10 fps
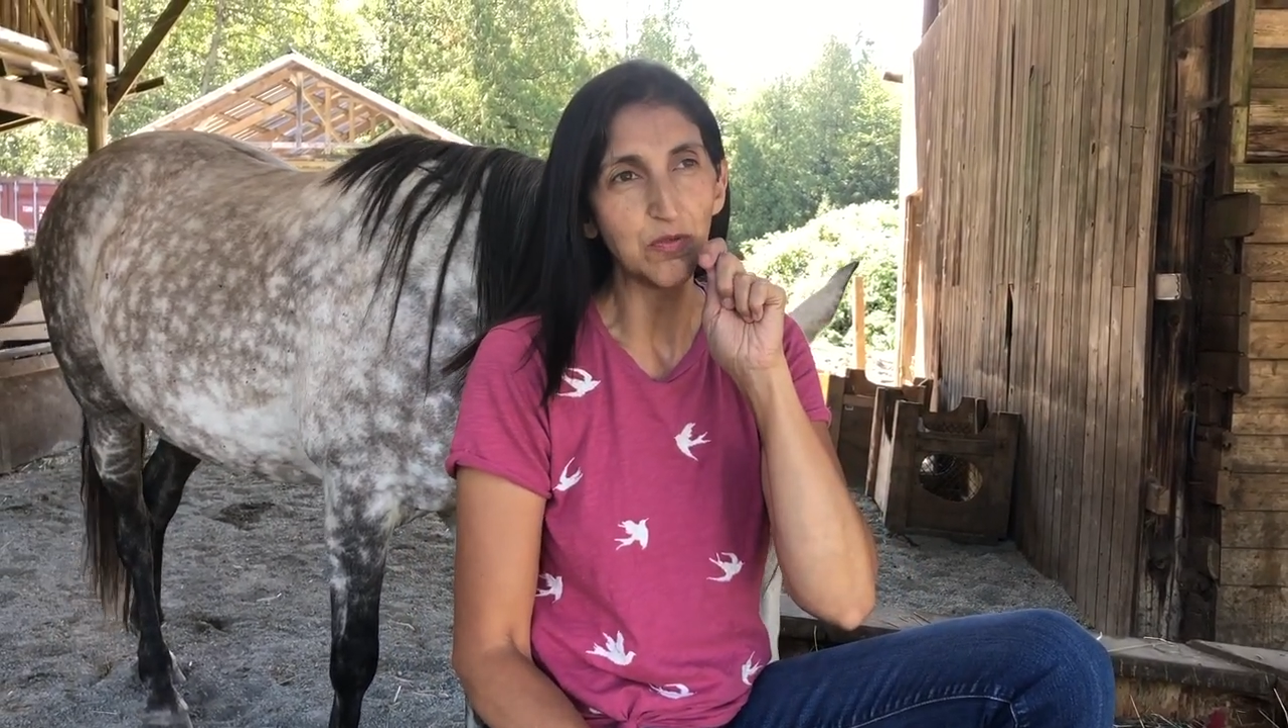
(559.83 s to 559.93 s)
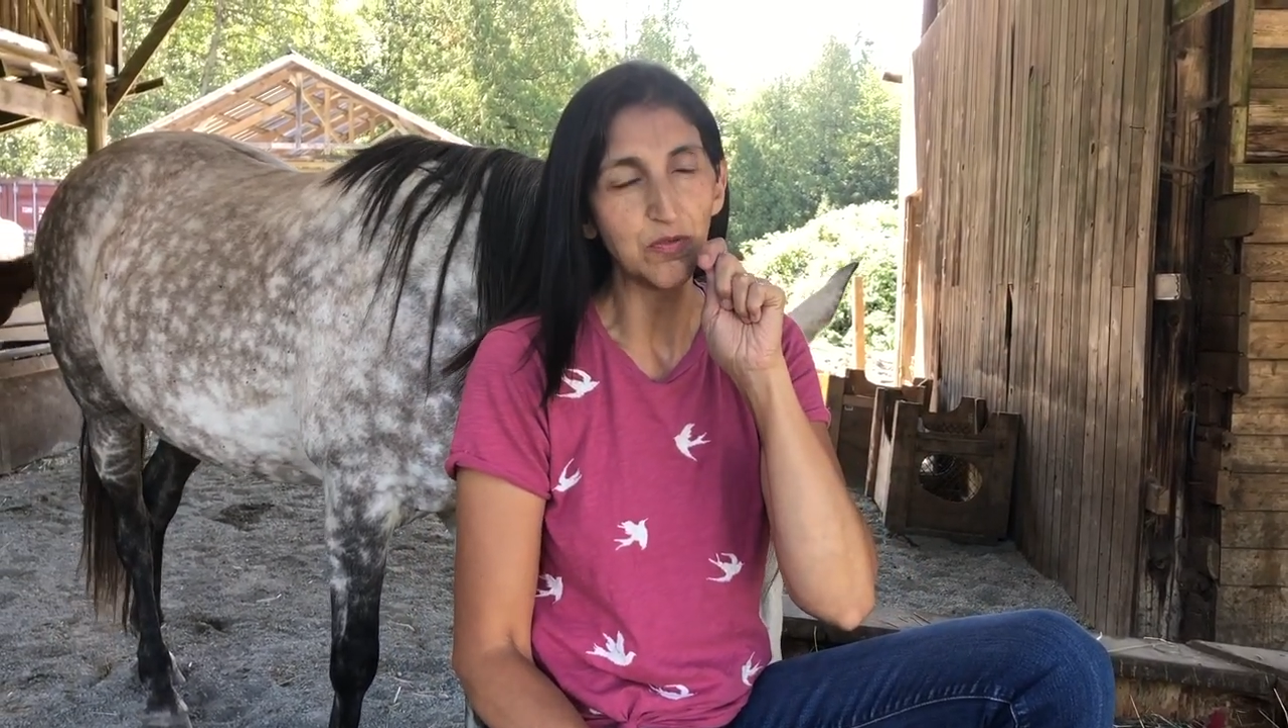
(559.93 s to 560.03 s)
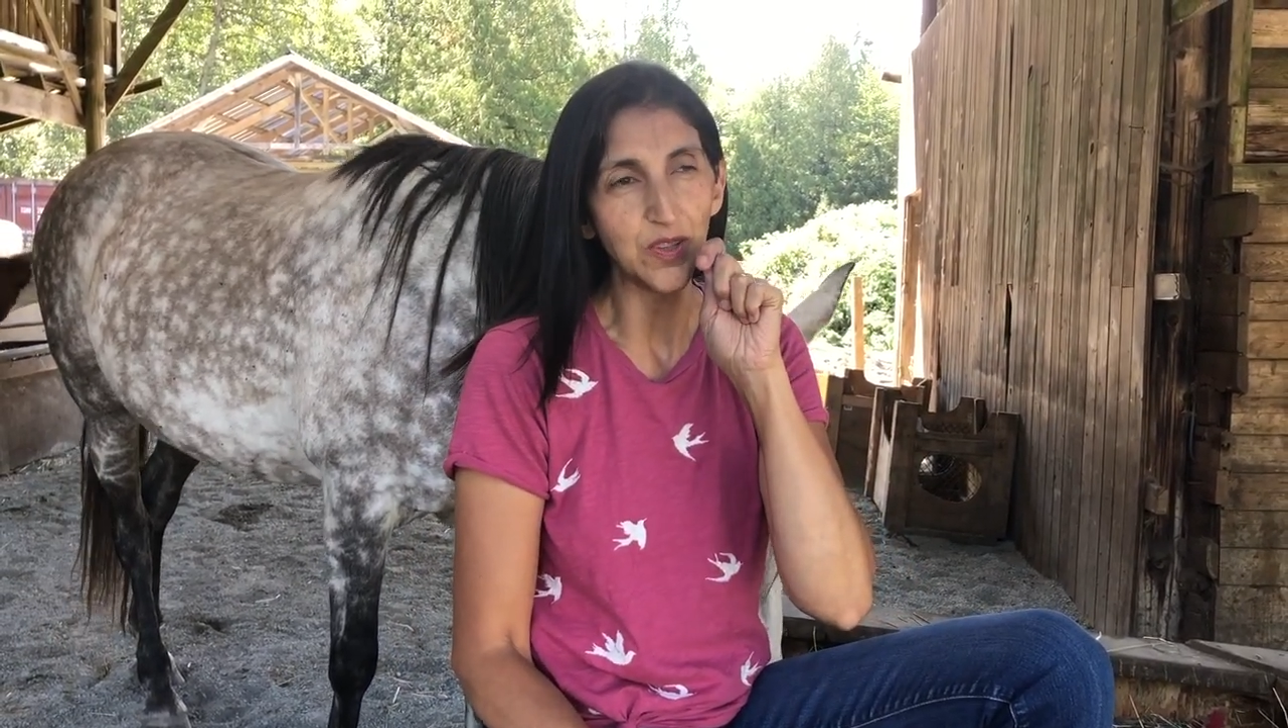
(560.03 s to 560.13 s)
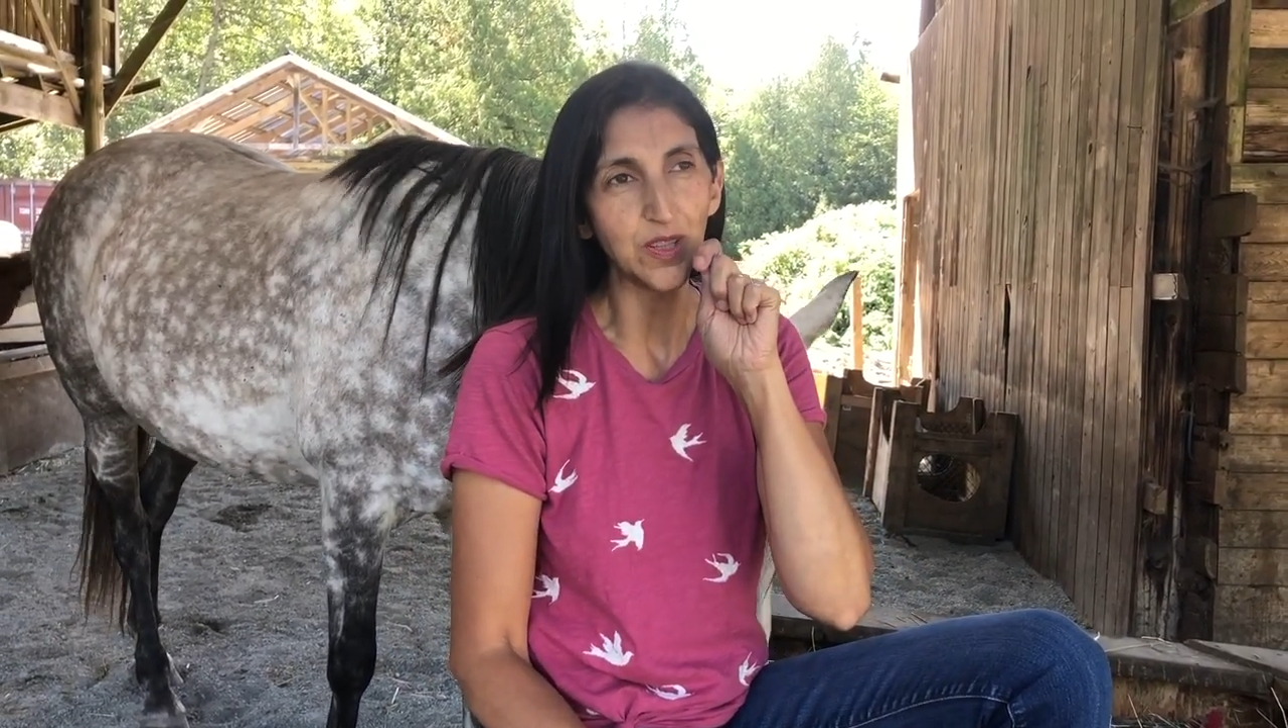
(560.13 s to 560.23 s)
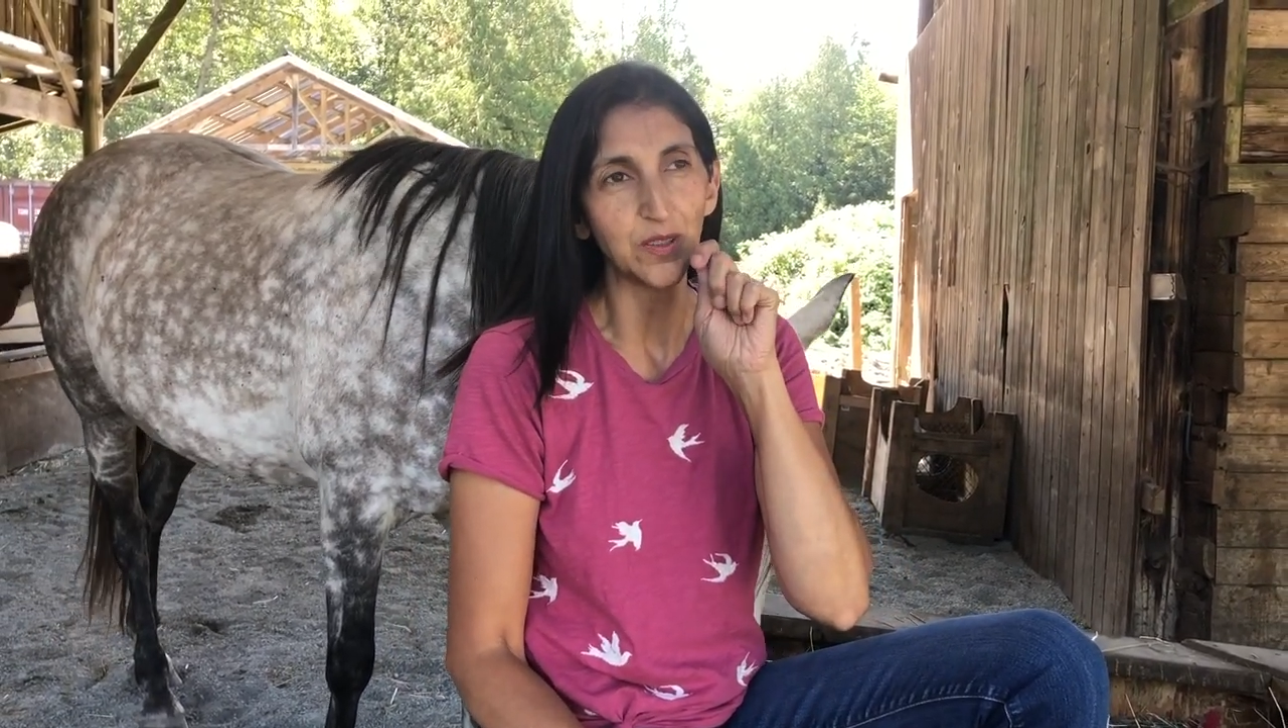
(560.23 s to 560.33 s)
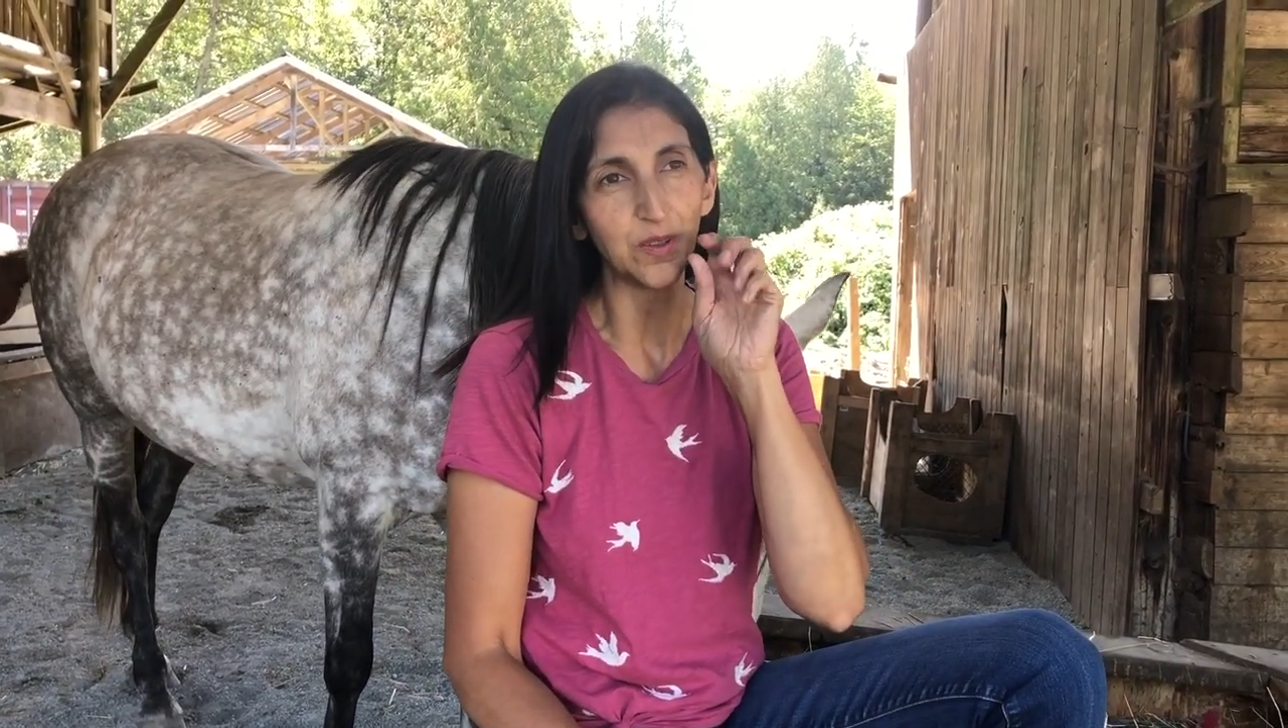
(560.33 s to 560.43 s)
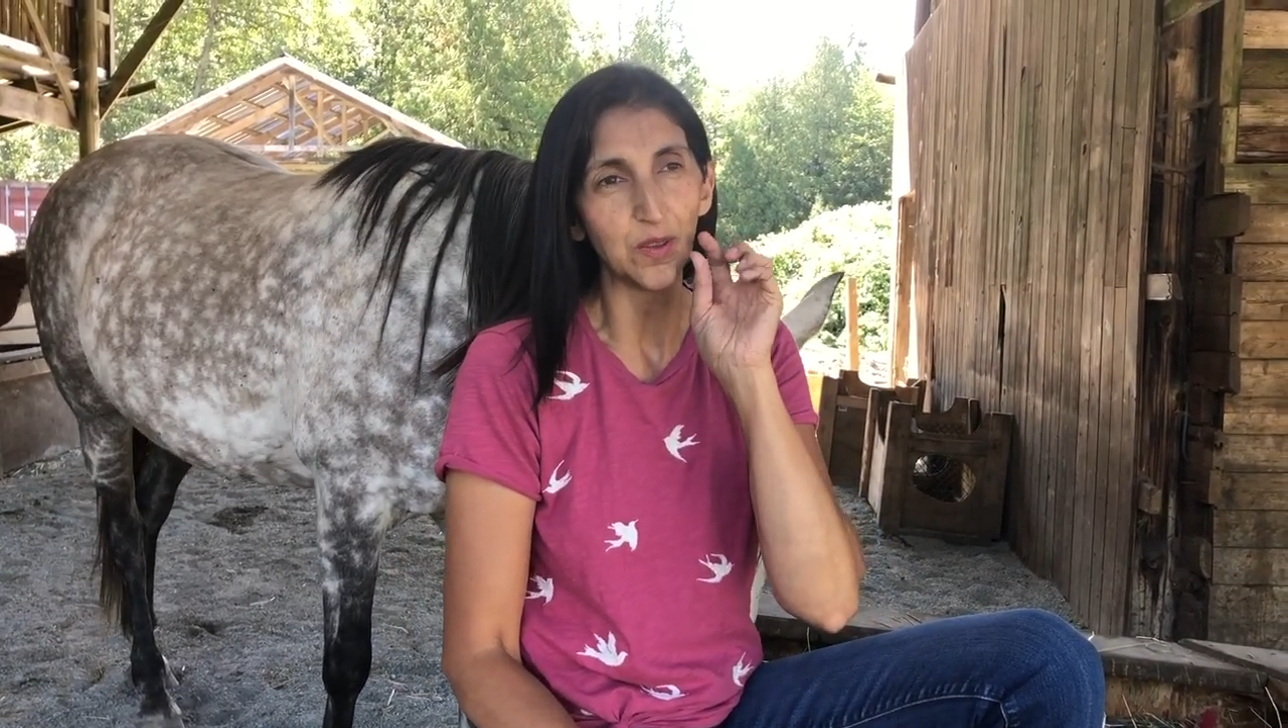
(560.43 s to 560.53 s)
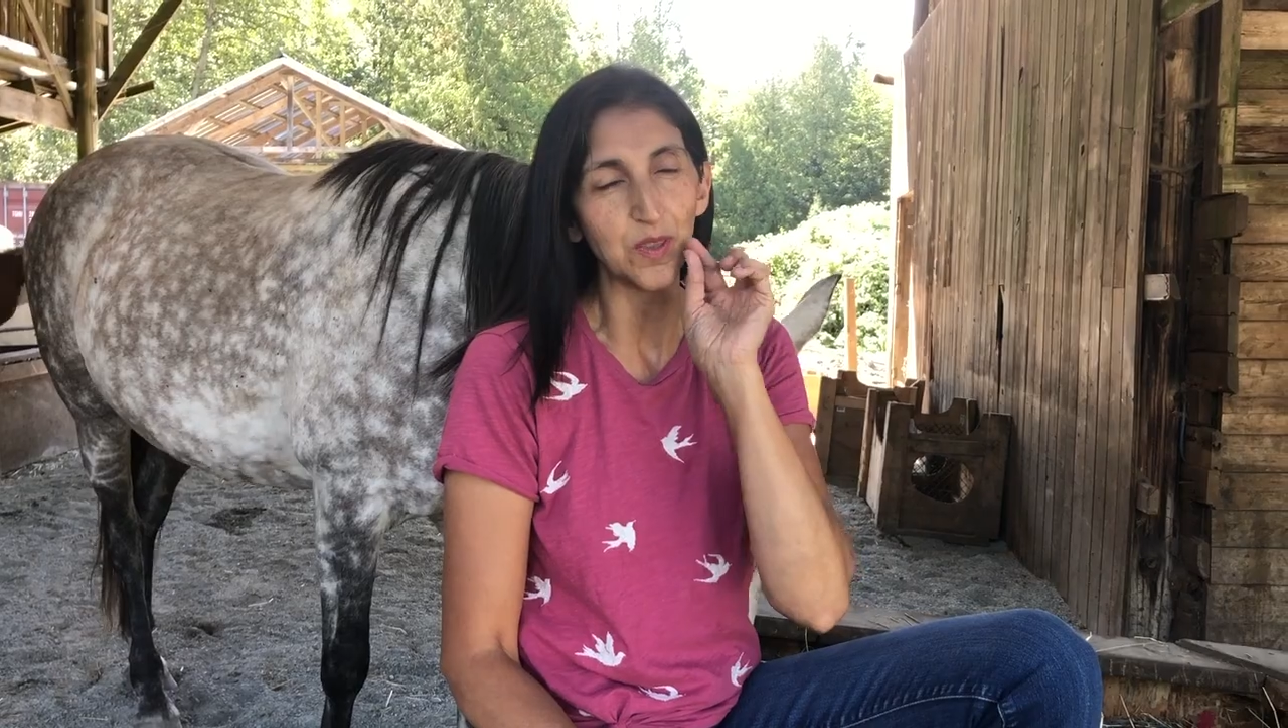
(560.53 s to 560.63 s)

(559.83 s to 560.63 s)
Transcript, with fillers: feel